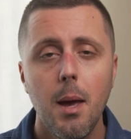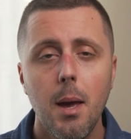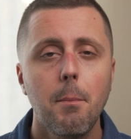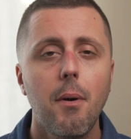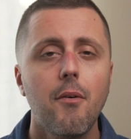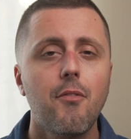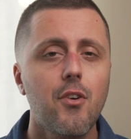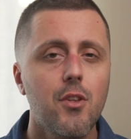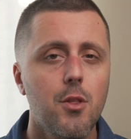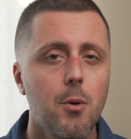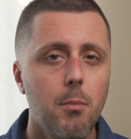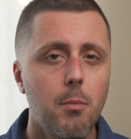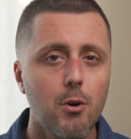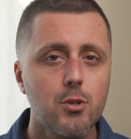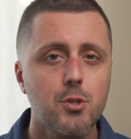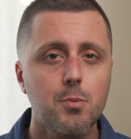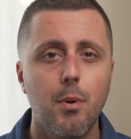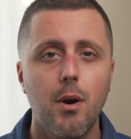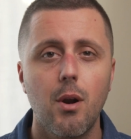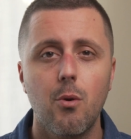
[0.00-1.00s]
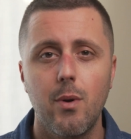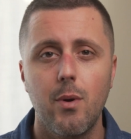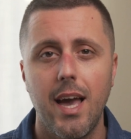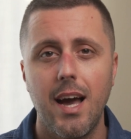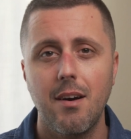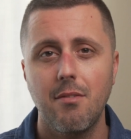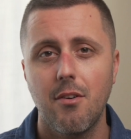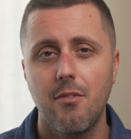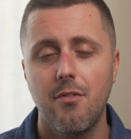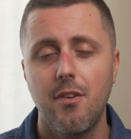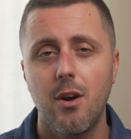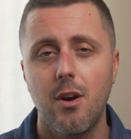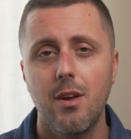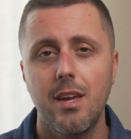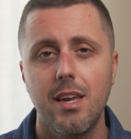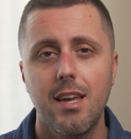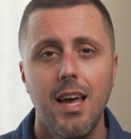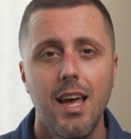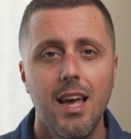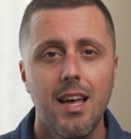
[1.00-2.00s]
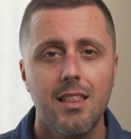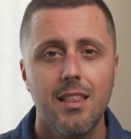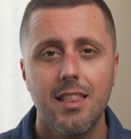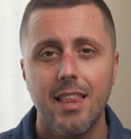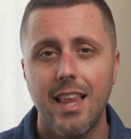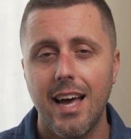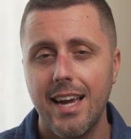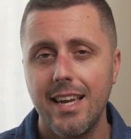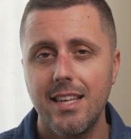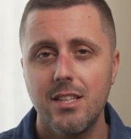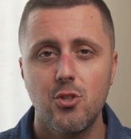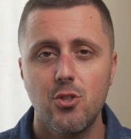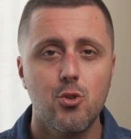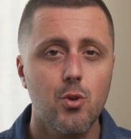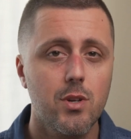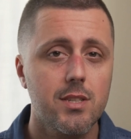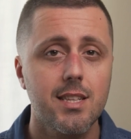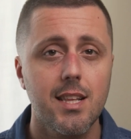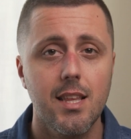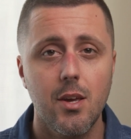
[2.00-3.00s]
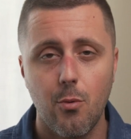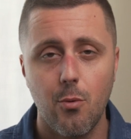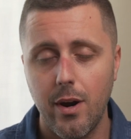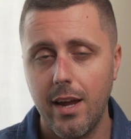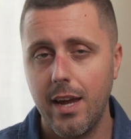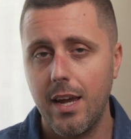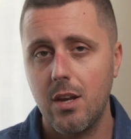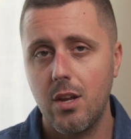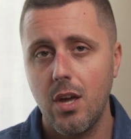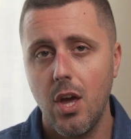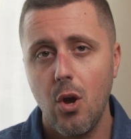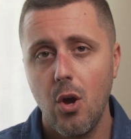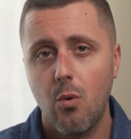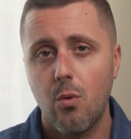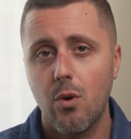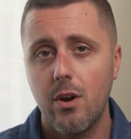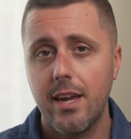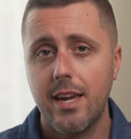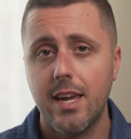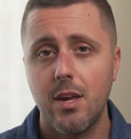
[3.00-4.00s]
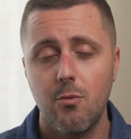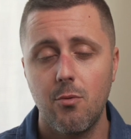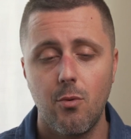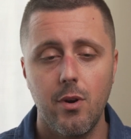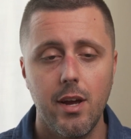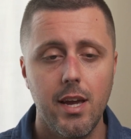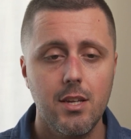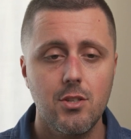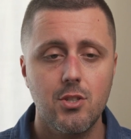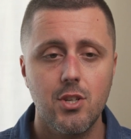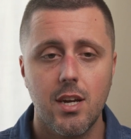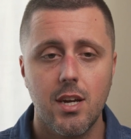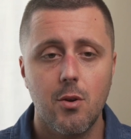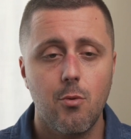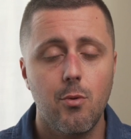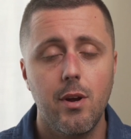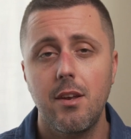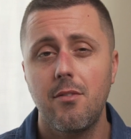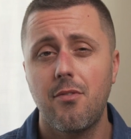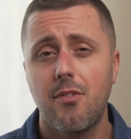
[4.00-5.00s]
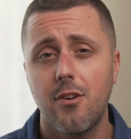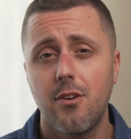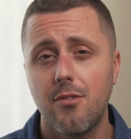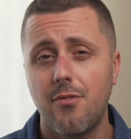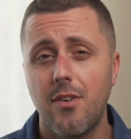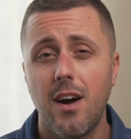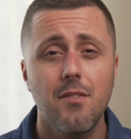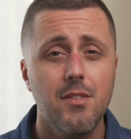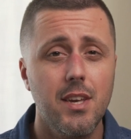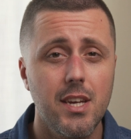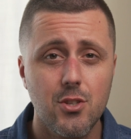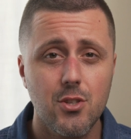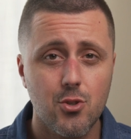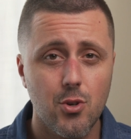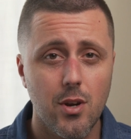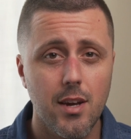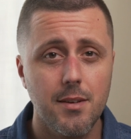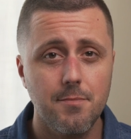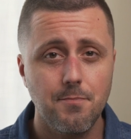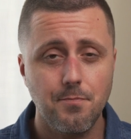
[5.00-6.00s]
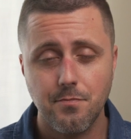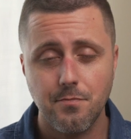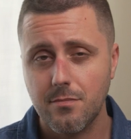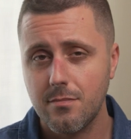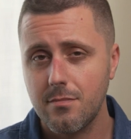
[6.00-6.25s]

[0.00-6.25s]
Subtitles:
but for the most part we have a very light, drizzly rain where it can rain for 5 days straight,